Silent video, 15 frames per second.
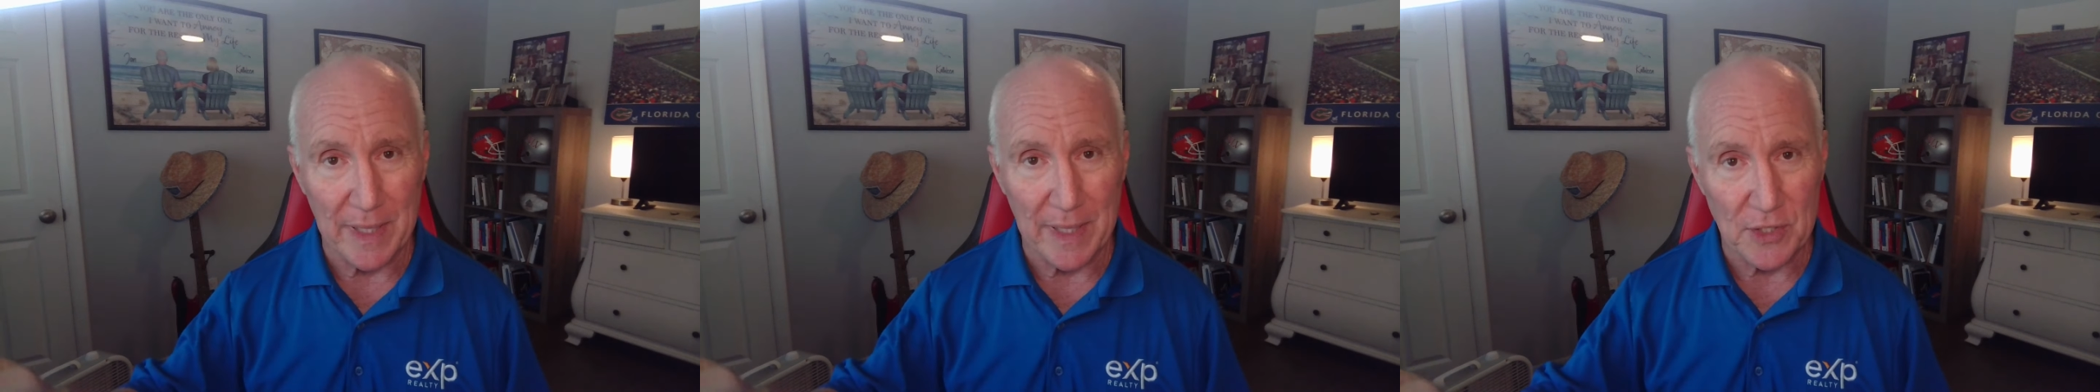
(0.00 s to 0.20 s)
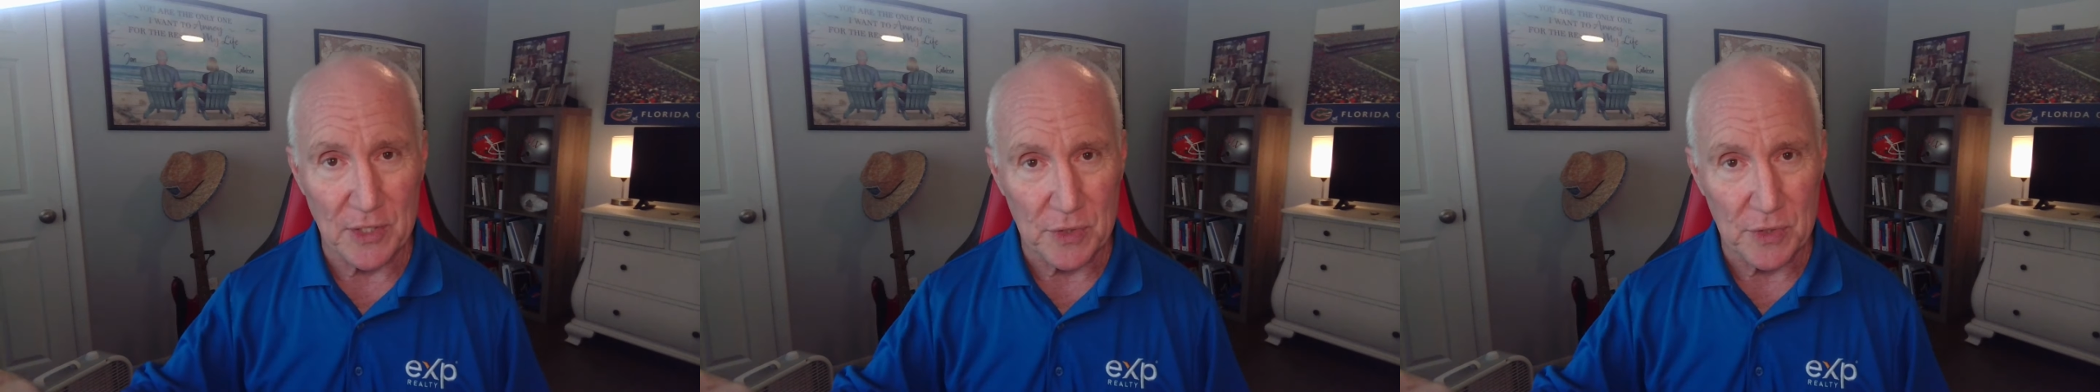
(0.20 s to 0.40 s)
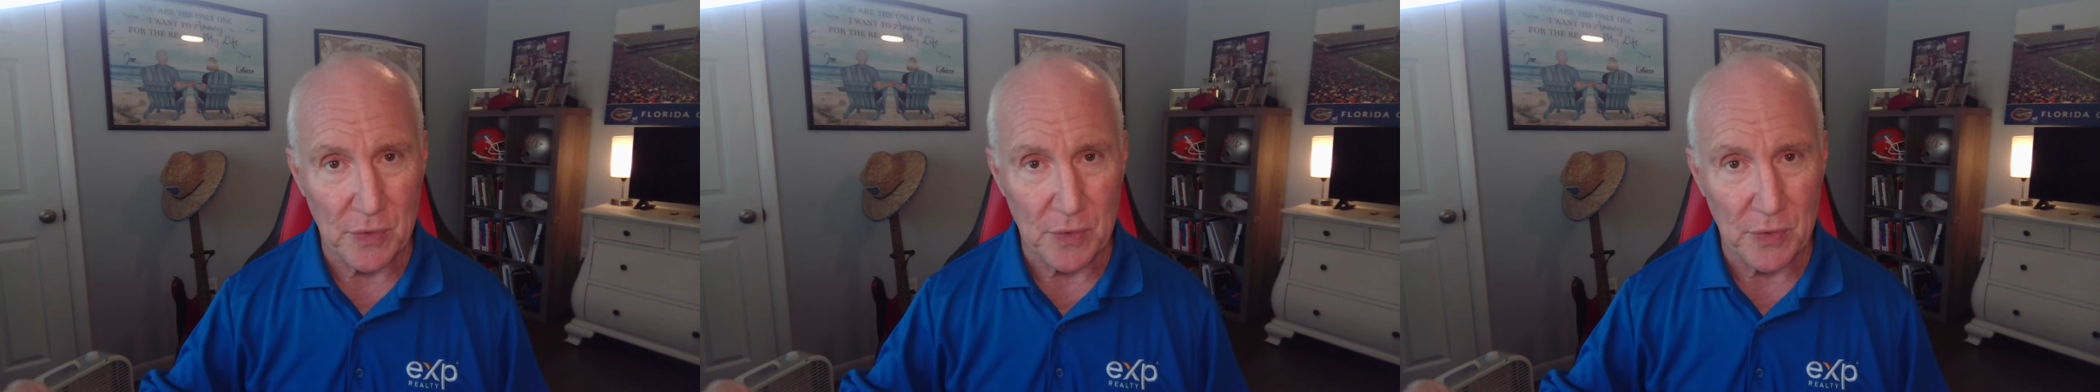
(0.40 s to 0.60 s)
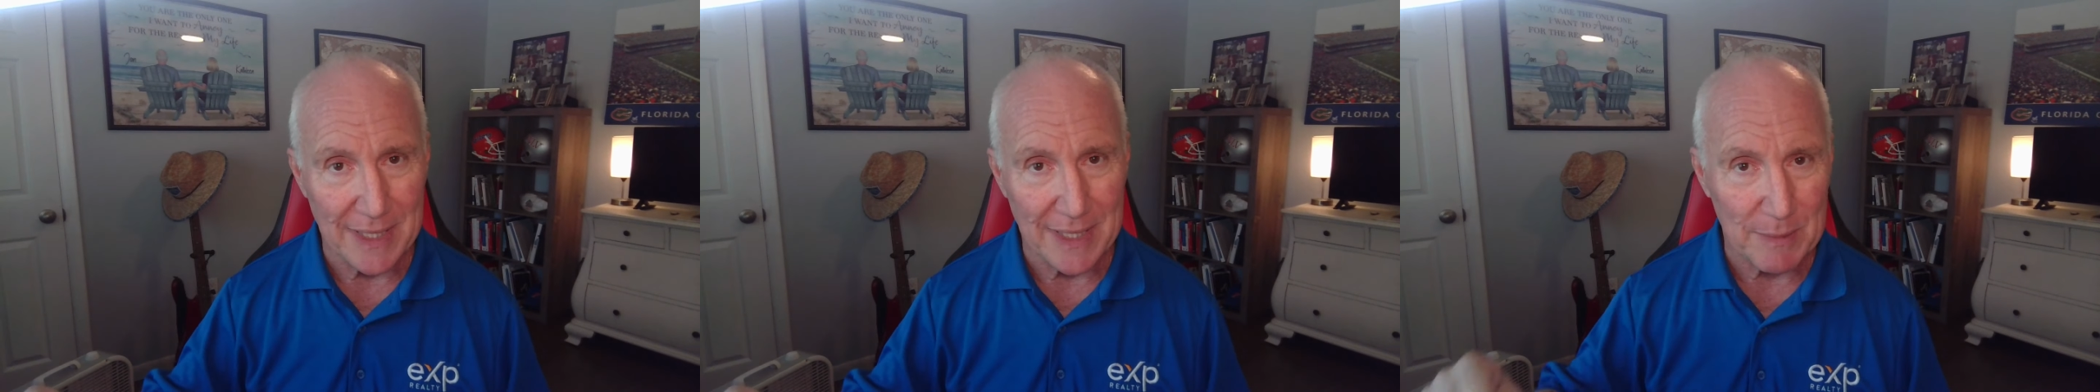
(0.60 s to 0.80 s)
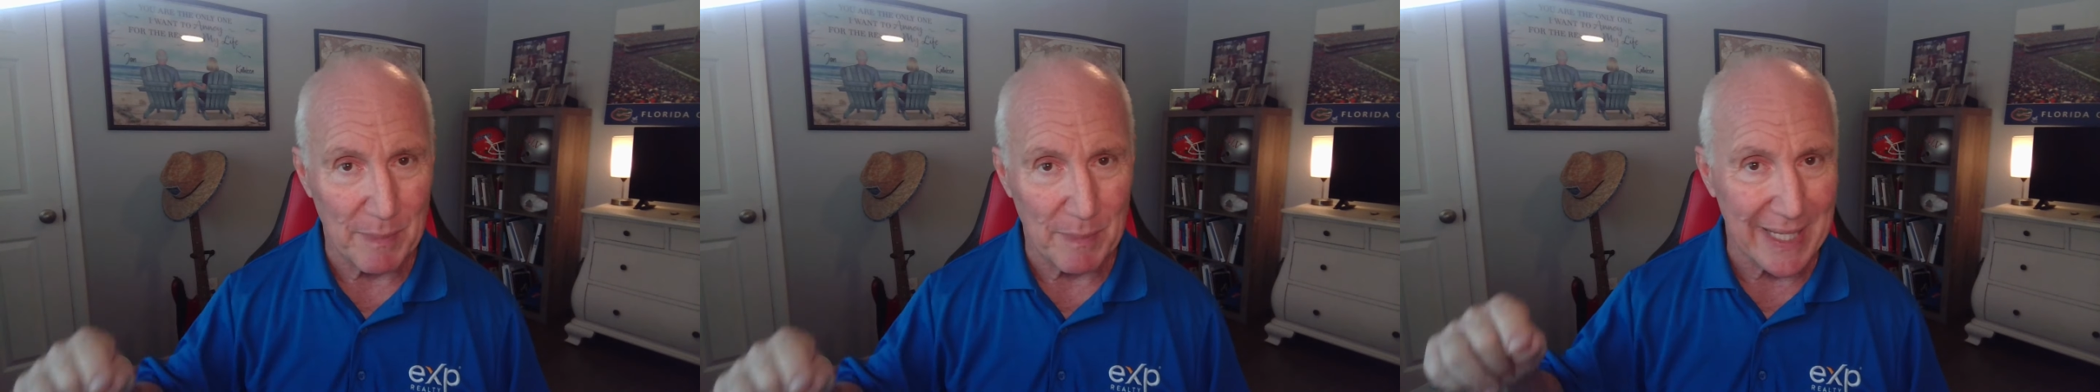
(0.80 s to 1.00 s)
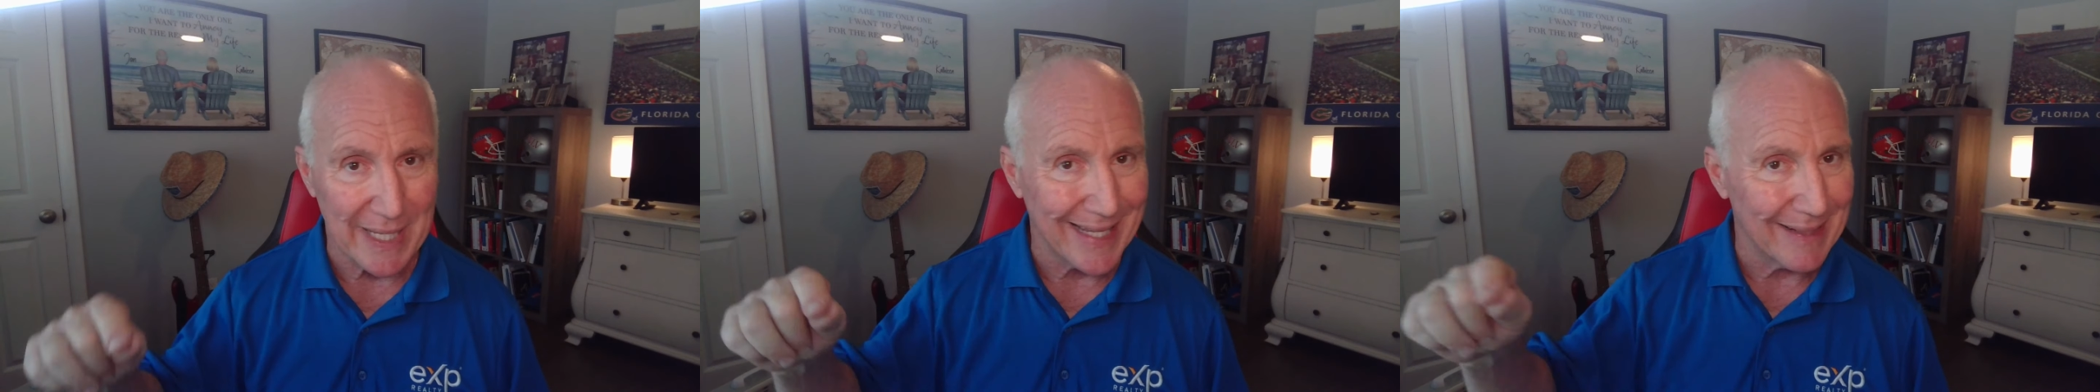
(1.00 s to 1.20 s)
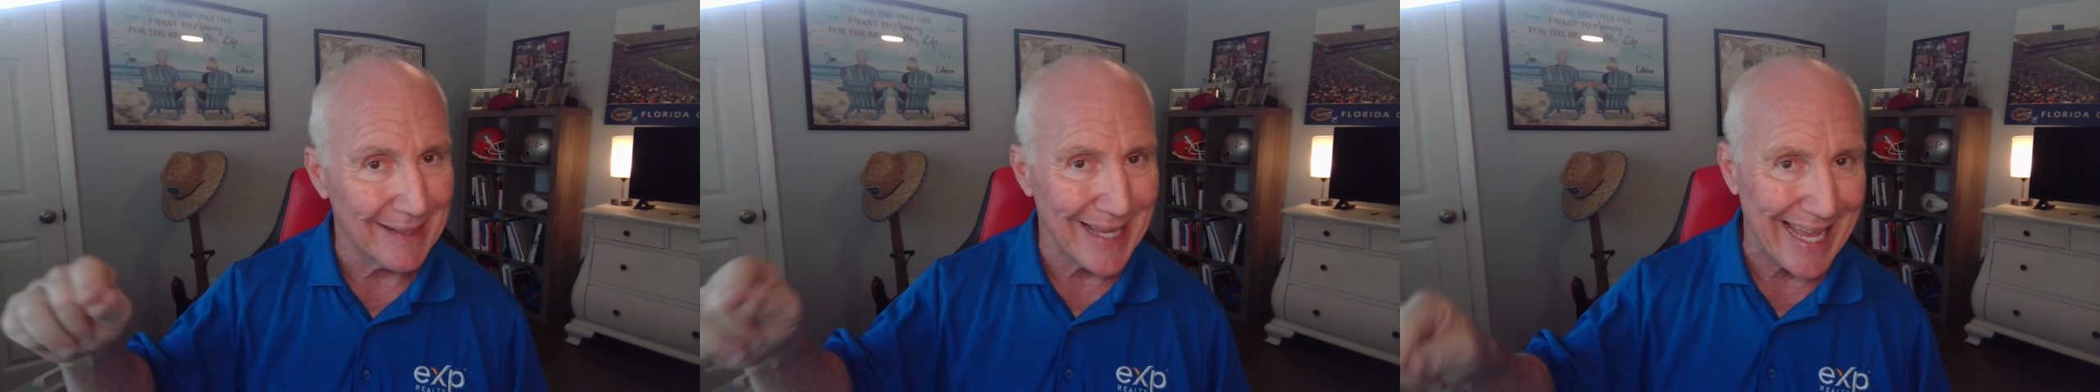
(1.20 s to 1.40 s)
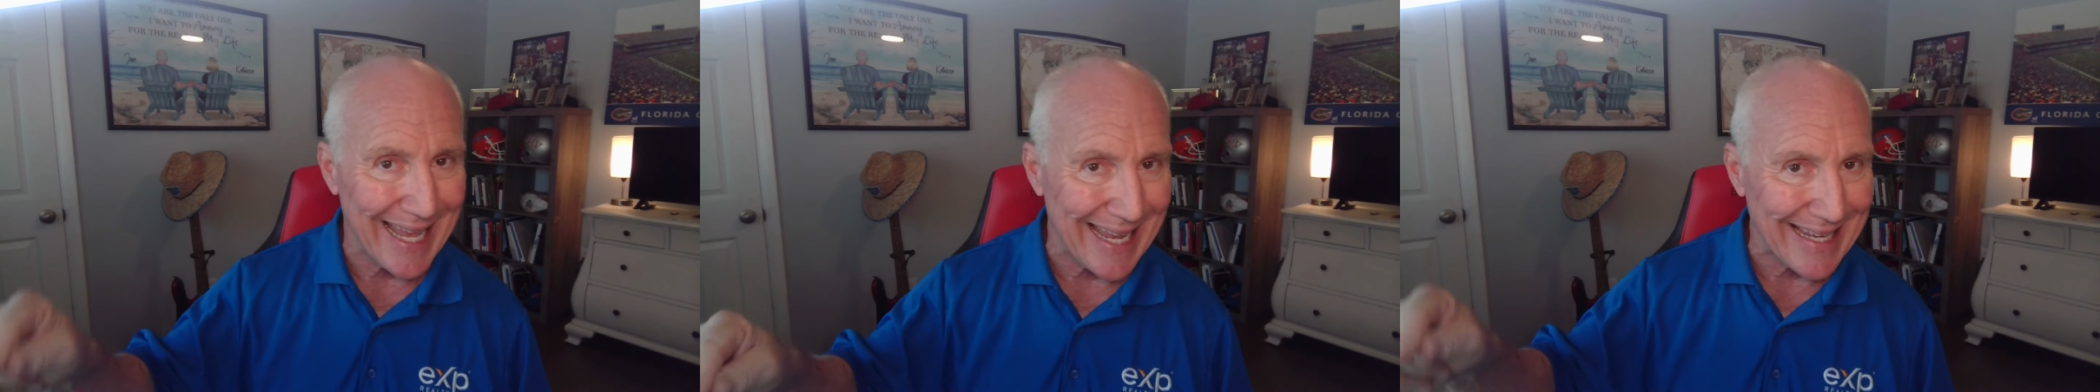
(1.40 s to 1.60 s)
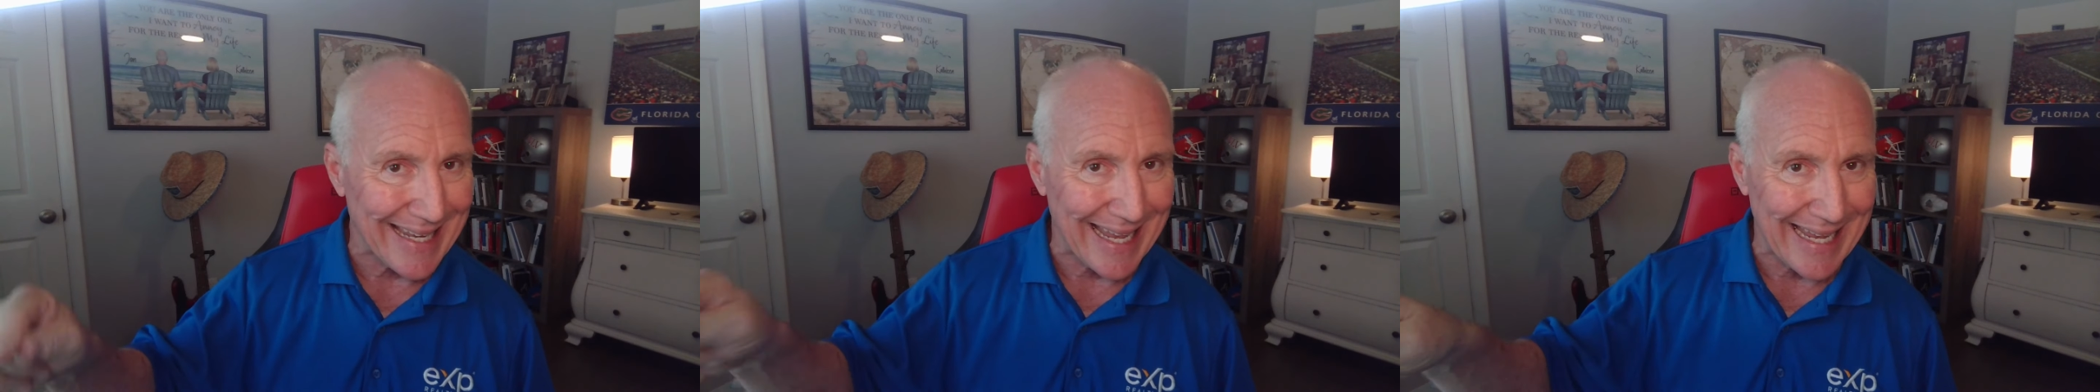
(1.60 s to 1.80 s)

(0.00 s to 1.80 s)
interest rates being eight,